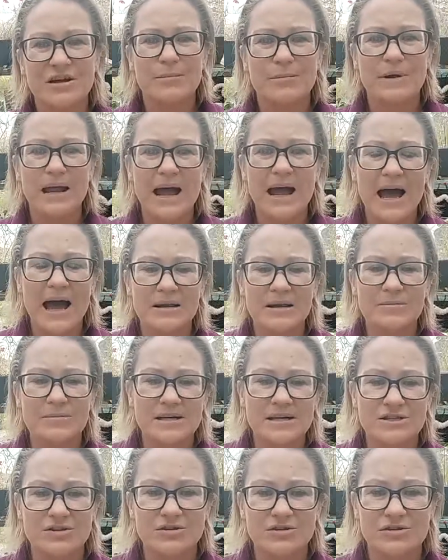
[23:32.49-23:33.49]
But I had to
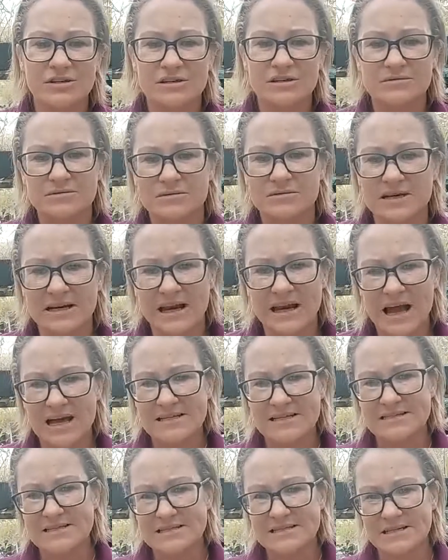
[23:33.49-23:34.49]
make sure that the
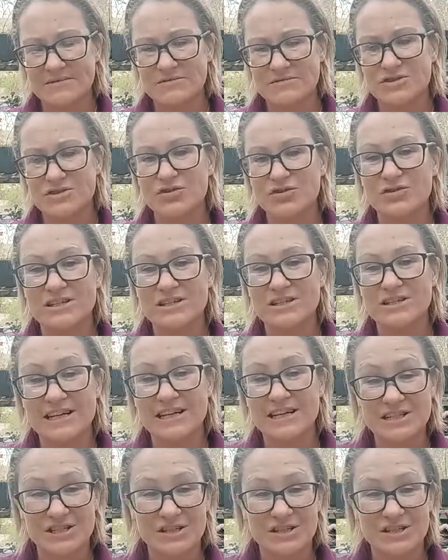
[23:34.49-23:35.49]
classes that I was going to
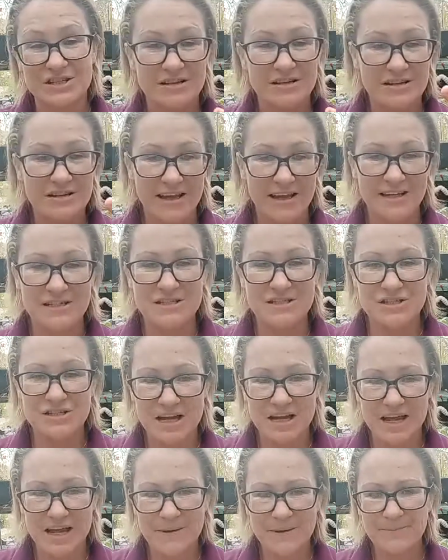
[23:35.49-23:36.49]
teach each
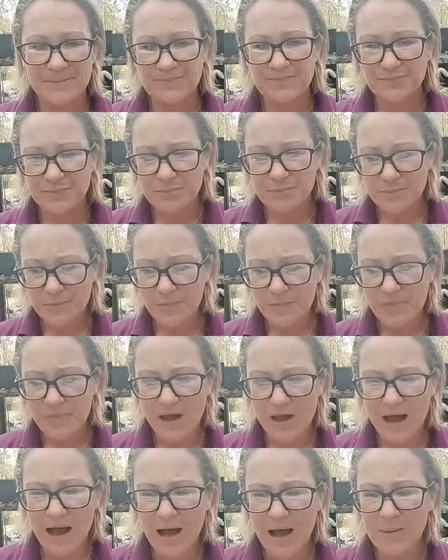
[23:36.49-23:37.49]
day,
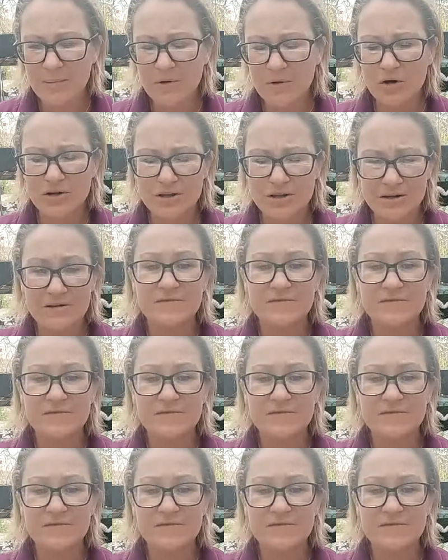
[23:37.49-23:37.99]
or